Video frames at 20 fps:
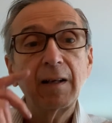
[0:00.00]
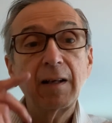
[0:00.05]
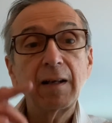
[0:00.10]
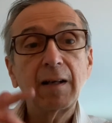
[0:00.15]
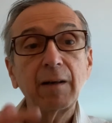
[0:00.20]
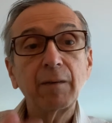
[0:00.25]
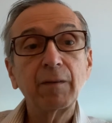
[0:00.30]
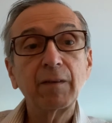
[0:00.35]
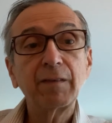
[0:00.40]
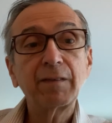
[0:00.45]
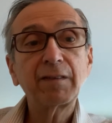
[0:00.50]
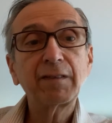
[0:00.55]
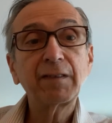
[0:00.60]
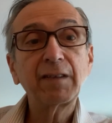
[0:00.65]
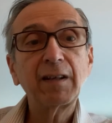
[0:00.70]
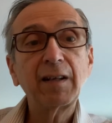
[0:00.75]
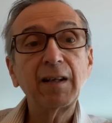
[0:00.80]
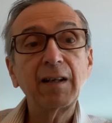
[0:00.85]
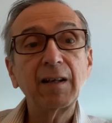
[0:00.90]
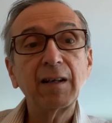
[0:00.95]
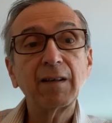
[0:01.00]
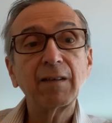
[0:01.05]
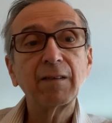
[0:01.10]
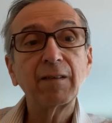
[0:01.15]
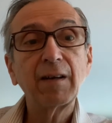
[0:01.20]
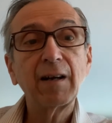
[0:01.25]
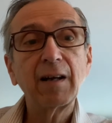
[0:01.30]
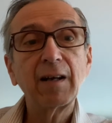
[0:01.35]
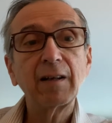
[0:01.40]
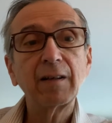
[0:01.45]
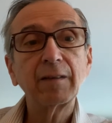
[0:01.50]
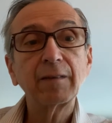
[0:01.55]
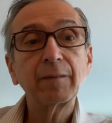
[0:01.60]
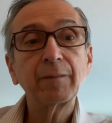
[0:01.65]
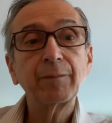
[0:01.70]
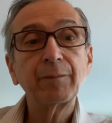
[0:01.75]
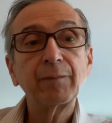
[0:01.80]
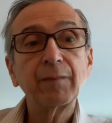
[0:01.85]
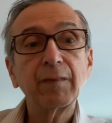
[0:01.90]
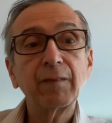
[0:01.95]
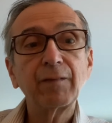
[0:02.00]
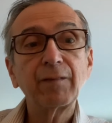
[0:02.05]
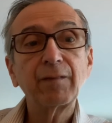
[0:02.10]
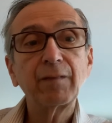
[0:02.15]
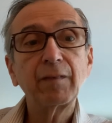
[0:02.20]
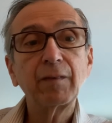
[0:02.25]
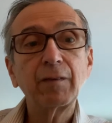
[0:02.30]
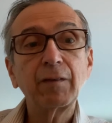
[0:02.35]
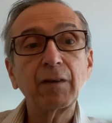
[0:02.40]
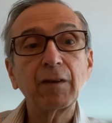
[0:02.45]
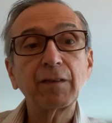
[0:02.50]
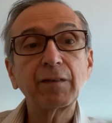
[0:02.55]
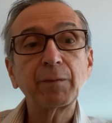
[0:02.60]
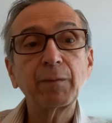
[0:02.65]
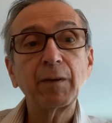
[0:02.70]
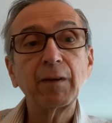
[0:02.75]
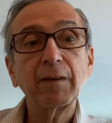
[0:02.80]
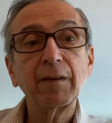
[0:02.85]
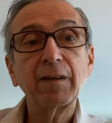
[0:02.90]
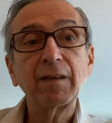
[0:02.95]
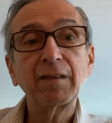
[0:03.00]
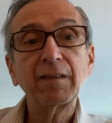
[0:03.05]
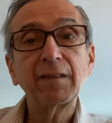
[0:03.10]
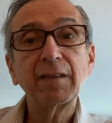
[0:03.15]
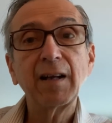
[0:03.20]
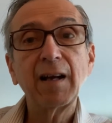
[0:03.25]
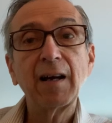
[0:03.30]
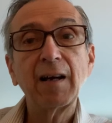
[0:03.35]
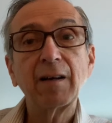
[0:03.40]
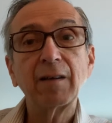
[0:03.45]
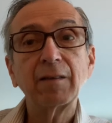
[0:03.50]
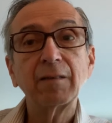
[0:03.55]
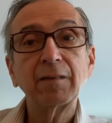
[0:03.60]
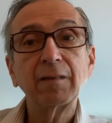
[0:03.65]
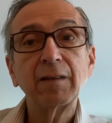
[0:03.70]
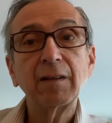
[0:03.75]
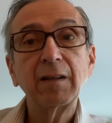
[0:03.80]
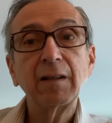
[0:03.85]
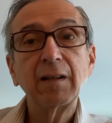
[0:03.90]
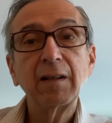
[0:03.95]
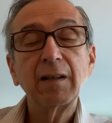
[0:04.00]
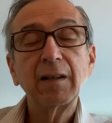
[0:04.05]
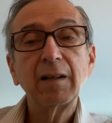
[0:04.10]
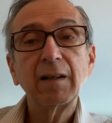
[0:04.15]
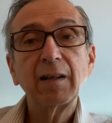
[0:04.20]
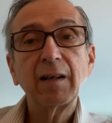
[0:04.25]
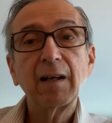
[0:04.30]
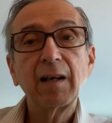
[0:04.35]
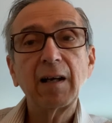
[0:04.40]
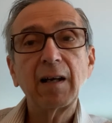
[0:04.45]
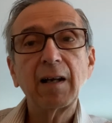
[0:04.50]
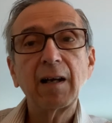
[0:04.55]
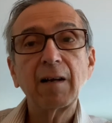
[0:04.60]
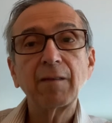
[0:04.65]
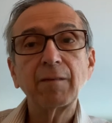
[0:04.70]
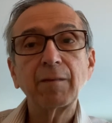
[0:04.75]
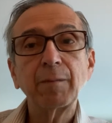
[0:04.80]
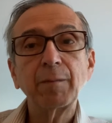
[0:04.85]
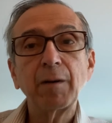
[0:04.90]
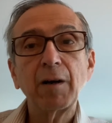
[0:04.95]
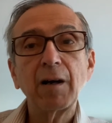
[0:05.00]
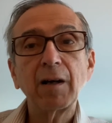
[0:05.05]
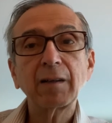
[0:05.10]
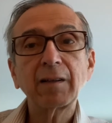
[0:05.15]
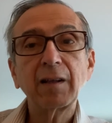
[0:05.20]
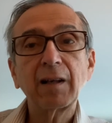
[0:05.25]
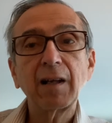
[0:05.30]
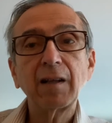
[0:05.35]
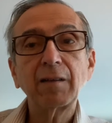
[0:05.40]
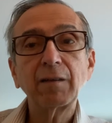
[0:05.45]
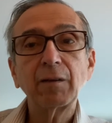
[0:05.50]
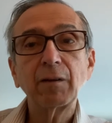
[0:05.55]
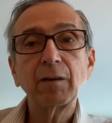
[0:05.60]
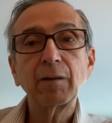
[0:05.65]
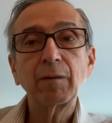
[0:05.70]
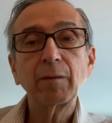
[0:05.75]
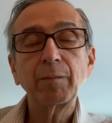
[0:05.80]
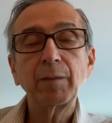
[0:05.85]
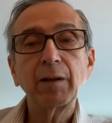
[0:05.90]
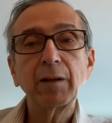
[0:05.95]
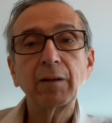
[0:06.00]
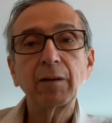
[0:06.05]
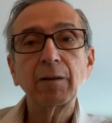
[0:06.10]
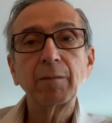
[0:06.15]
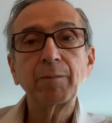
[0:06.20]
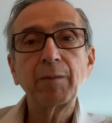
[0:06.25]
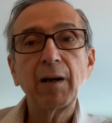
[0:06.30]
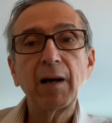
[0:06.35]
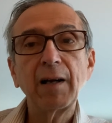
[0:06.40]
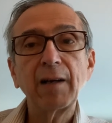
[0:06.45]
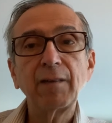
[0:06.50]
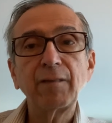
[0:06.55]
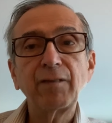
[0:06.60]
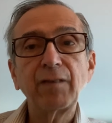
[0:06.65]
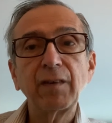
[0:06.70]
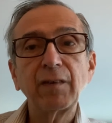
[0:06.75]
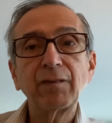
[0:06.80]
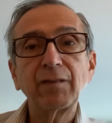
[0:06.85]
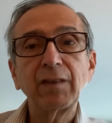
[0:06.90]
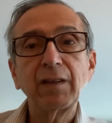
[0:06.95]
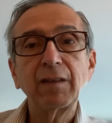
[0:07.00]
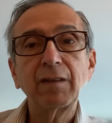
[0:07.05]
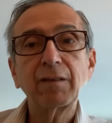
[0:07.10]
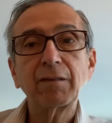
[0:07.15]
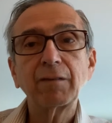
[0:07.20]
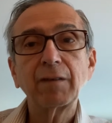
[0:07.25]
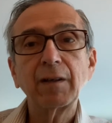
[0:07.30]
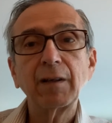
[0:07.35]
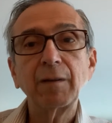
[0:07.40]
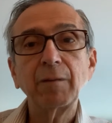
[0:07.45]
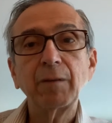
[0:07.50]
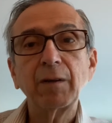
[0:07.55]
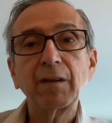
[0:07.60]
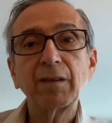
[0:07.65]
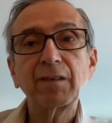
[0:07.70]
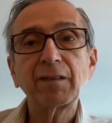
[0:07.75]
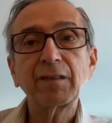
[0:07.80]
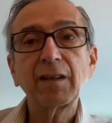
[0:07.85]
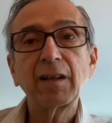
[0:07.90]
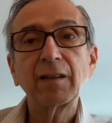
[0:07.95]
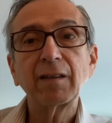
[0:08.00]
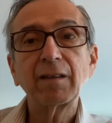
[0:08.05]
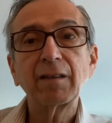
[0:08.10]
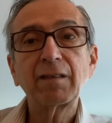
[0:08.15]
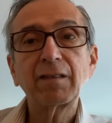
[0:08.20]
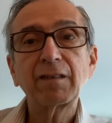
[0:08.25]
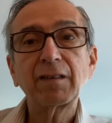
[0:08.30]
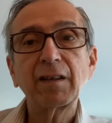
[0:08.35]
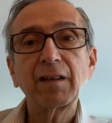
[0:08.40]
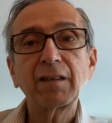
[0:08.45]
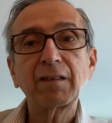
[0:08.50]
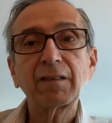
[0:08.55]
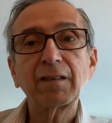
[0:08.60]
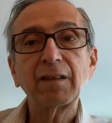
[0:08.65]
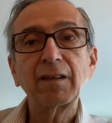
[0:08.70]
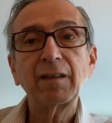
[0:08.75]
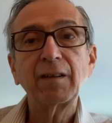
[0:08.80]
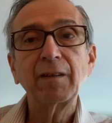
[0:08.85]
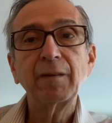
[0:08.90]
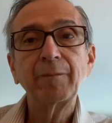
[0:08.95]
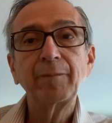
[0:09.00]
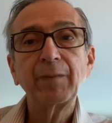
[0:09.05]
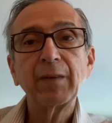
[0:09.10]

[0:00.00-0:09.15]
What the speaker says: It was sitting at around just where it is now. And I remarked that I thought it would be a good buy at 53, would a sell at 60,